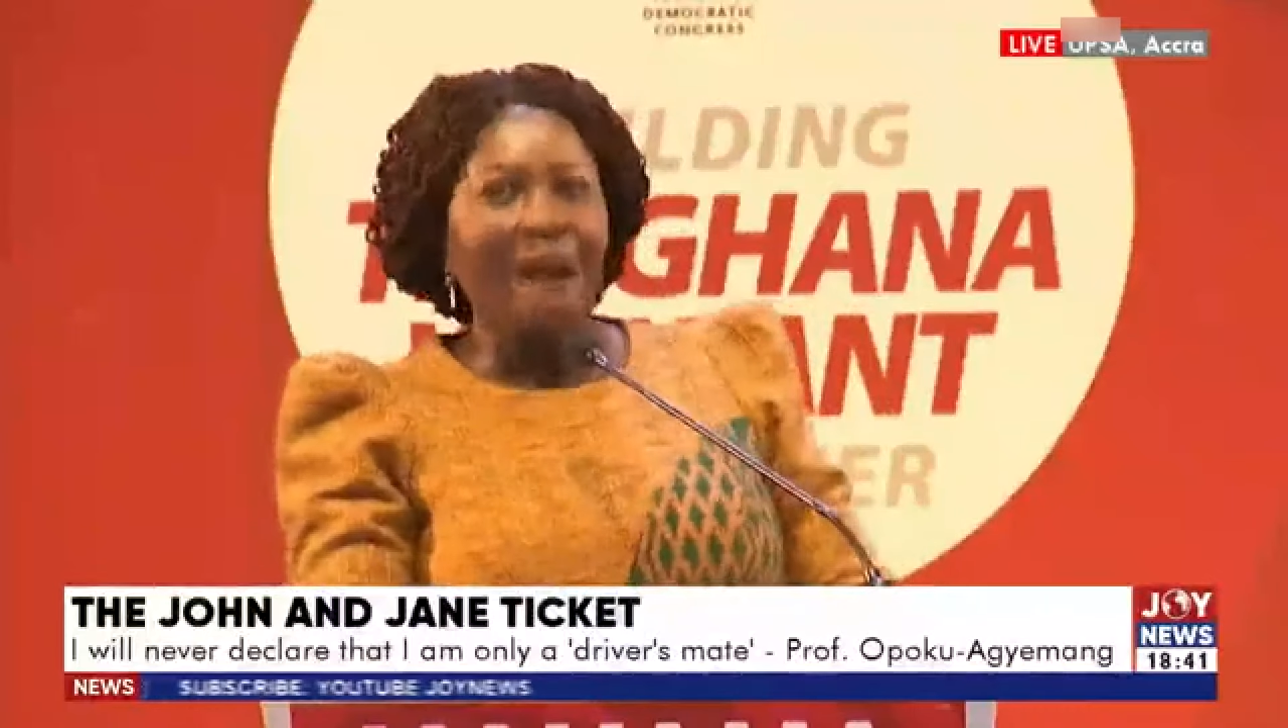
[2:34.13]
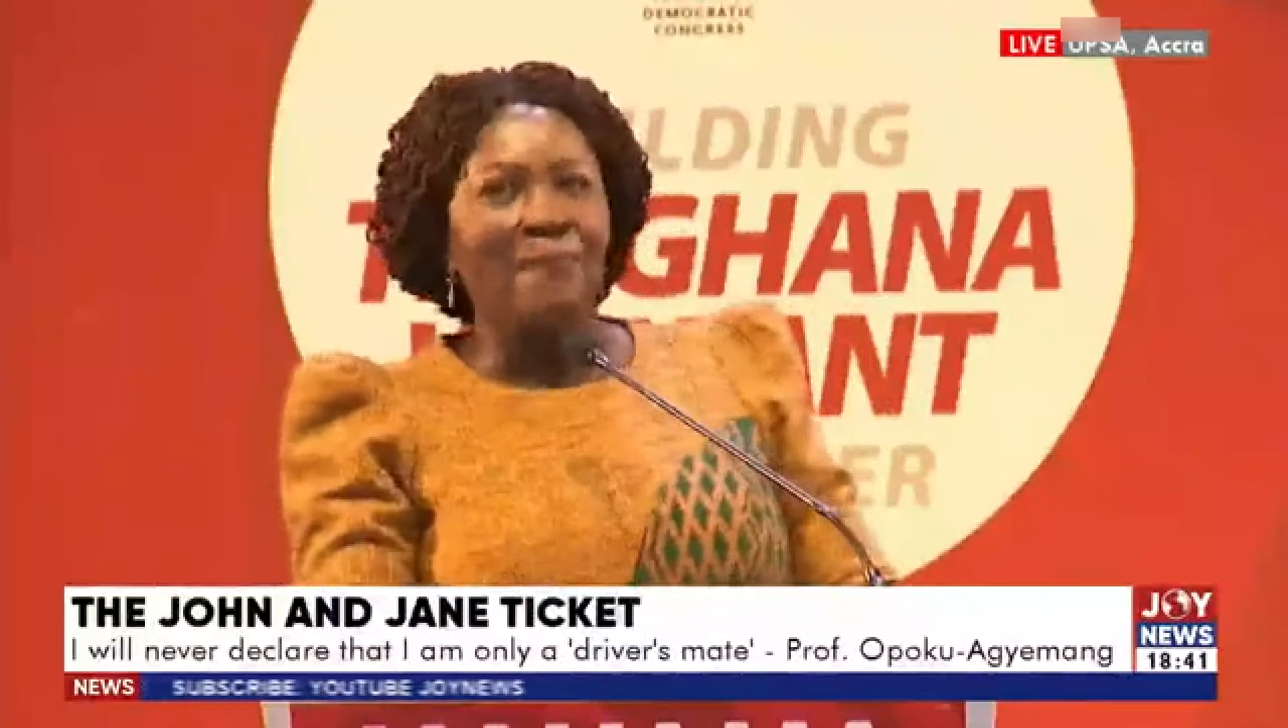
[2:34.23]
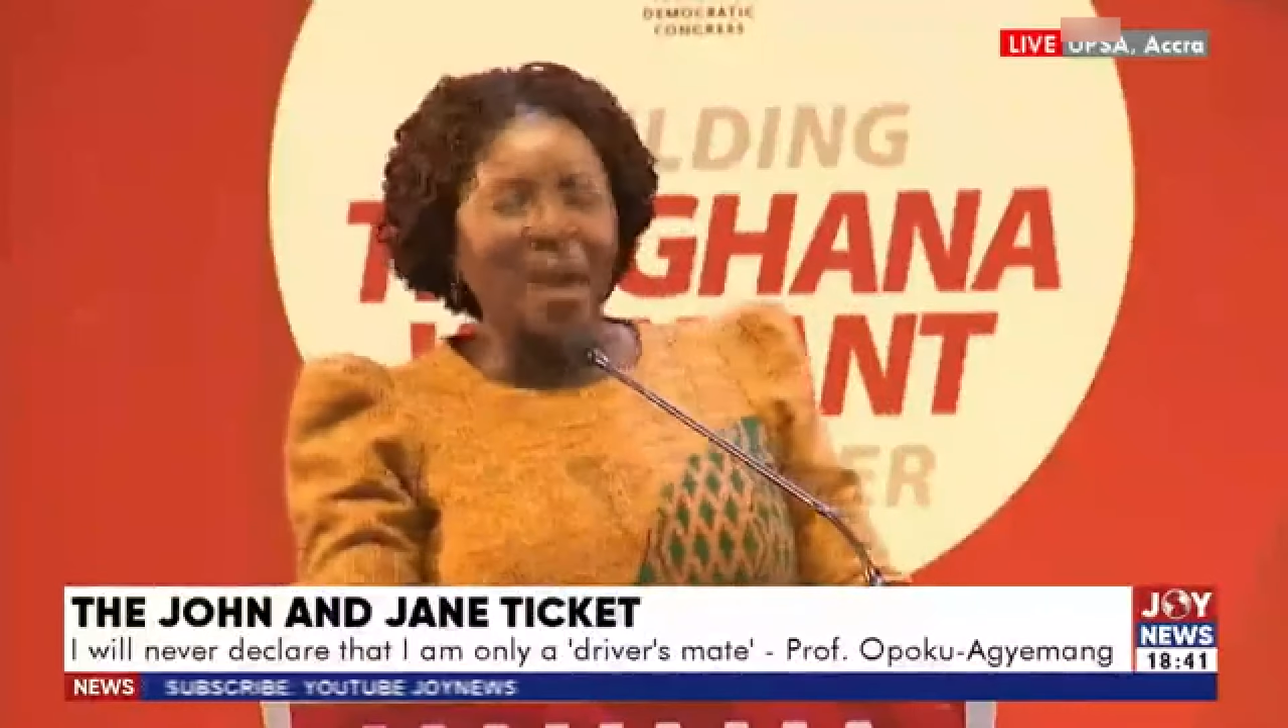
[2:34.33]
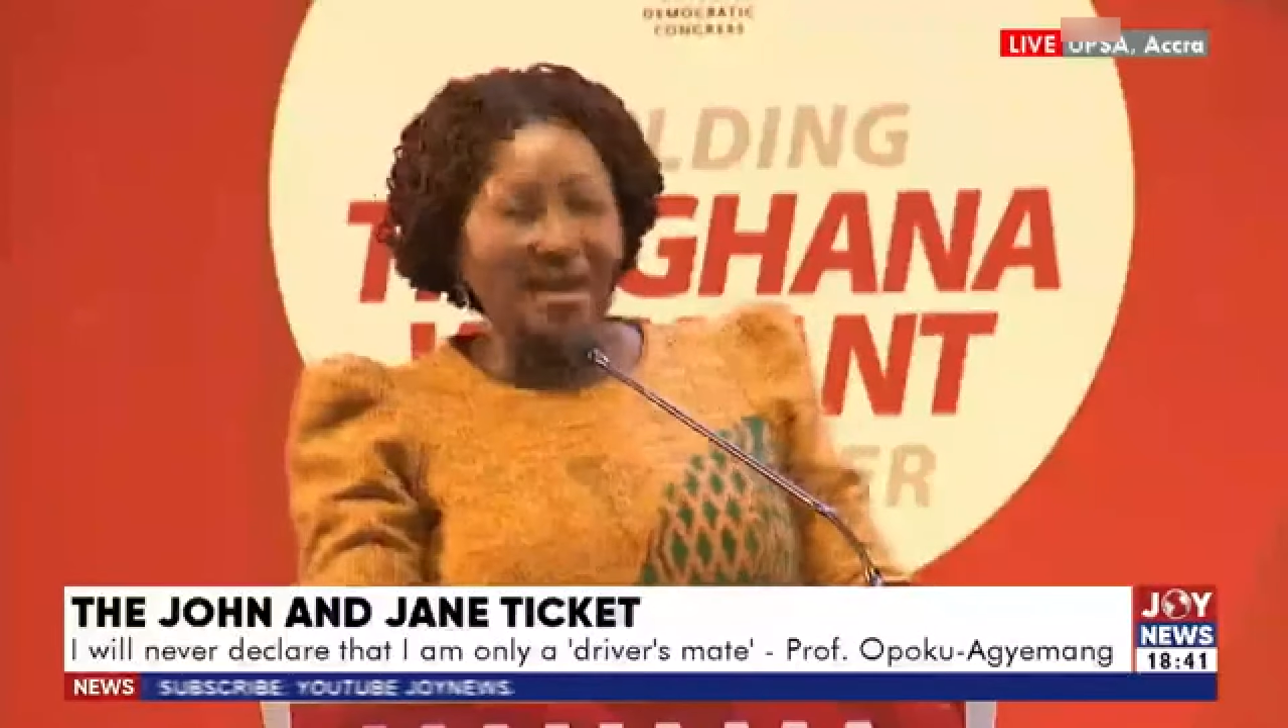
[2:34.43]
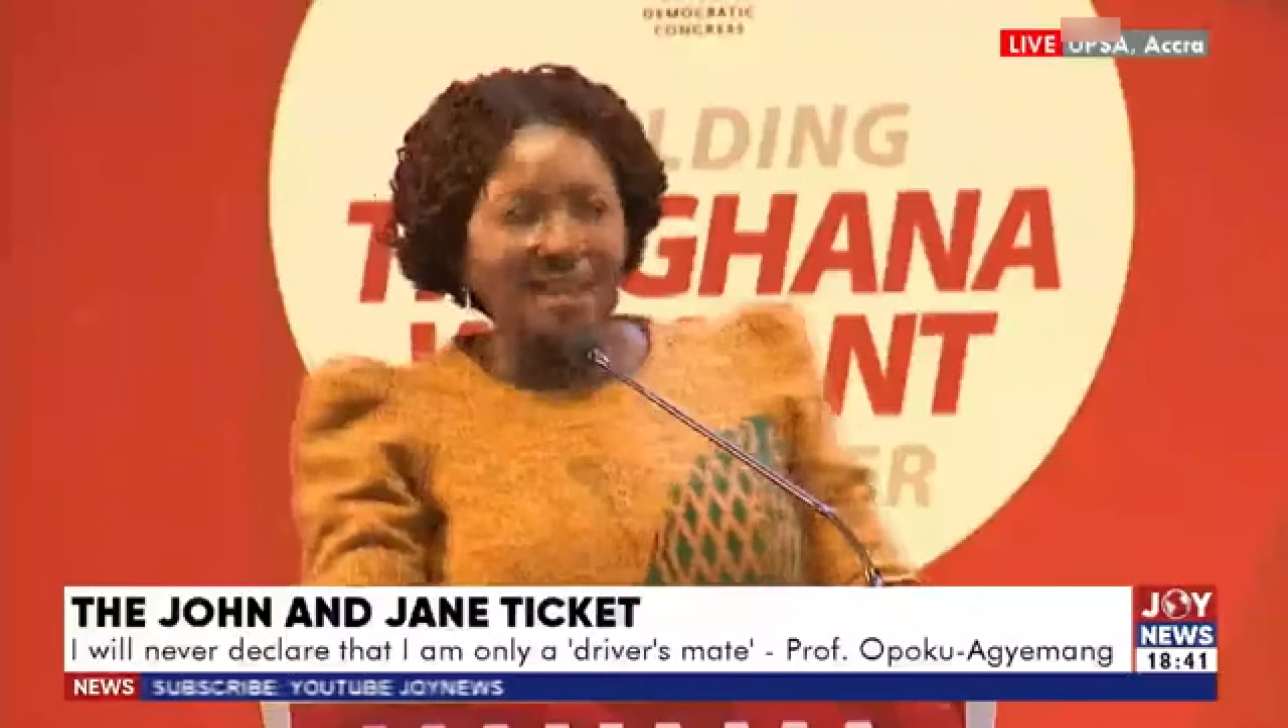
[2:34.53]

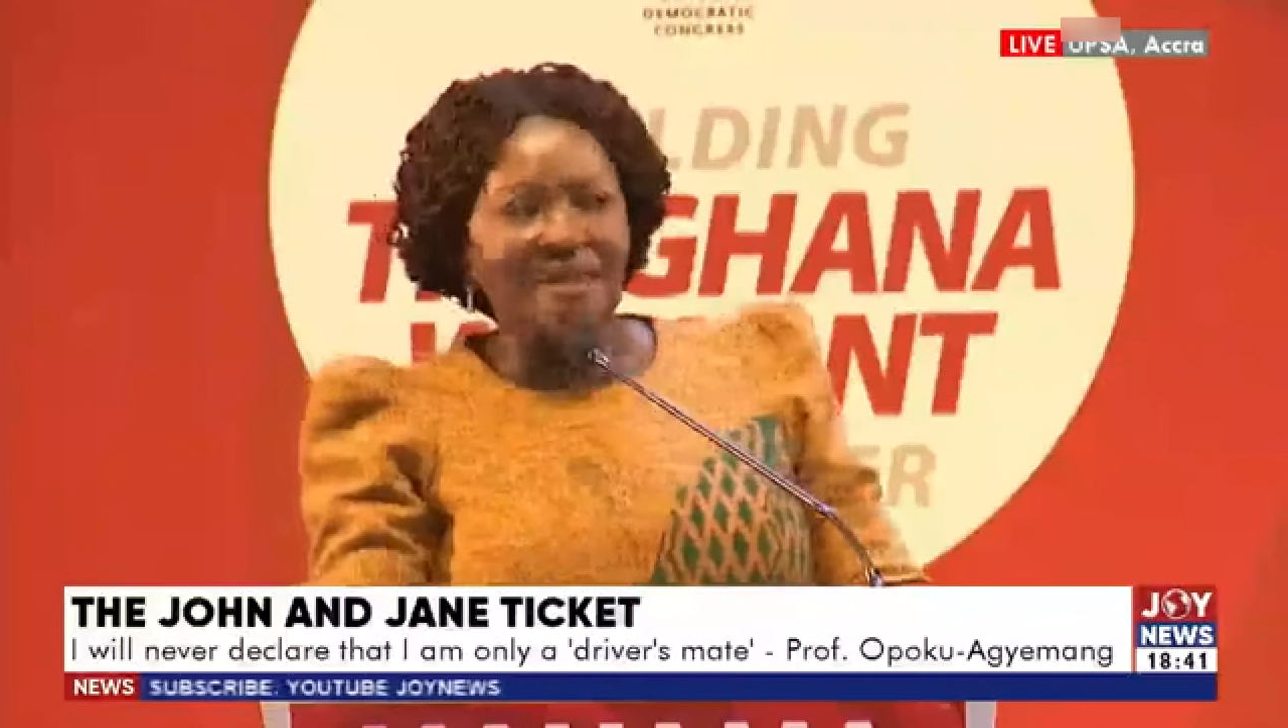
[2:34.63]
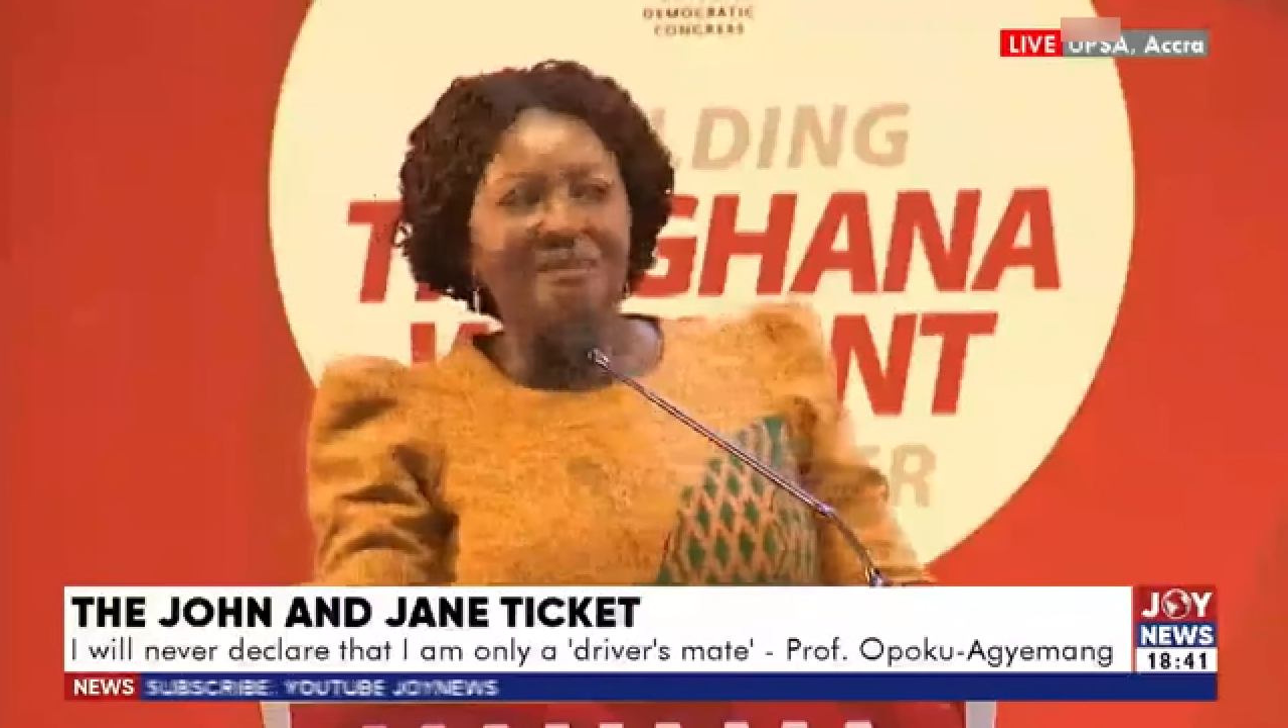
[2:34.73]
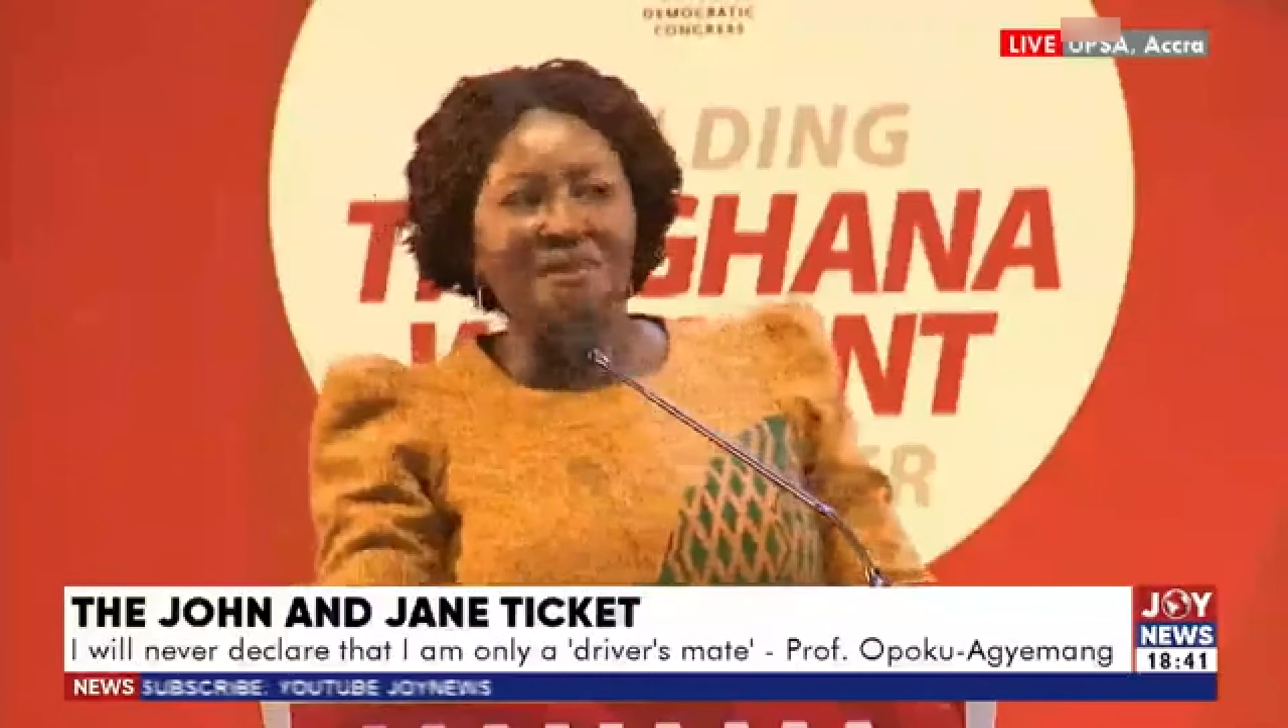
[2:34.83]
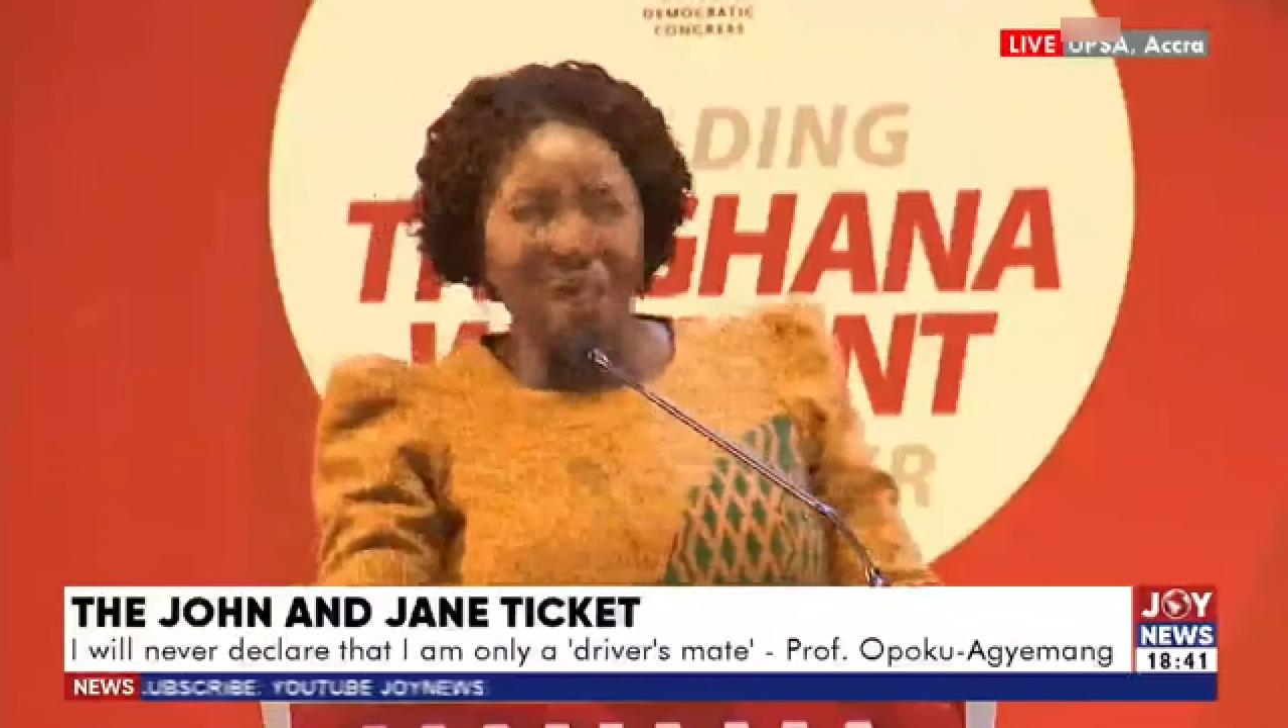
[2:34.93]
abiding